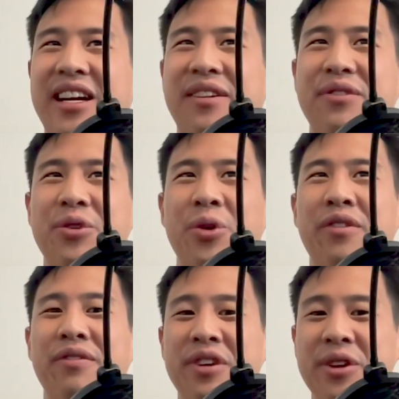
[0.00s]
kind of
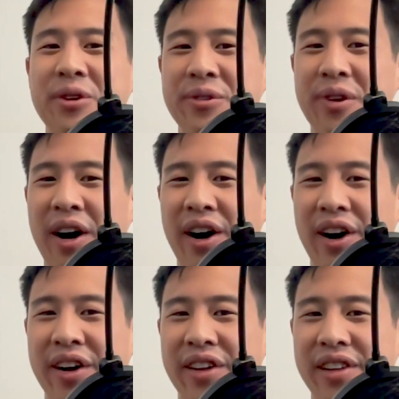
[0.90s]
your view
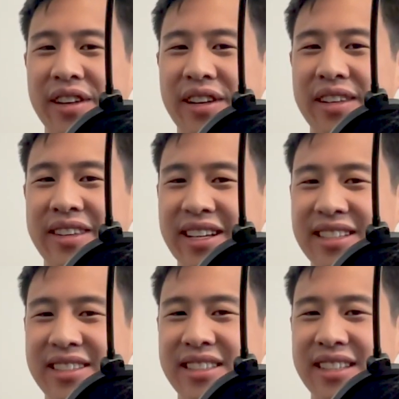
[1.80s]
on
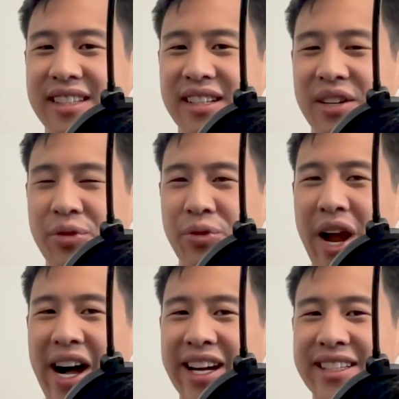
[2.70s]
this
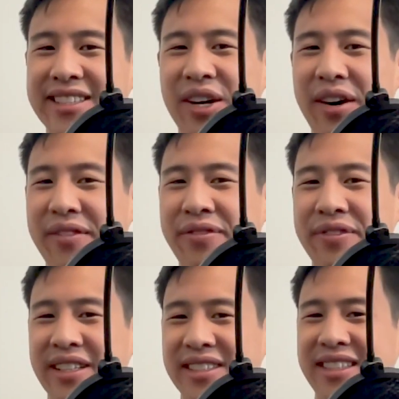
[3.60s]
rise of
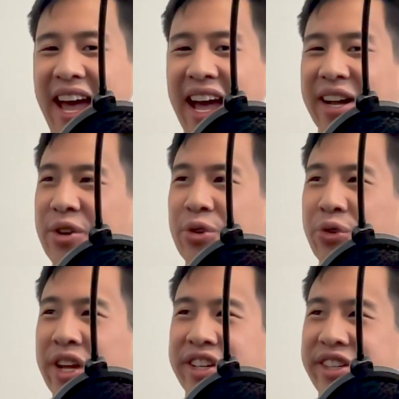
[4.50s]
this tech
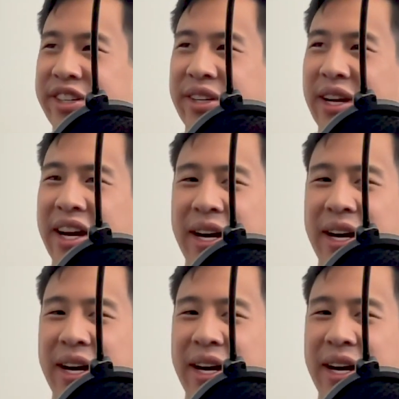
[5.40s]
creator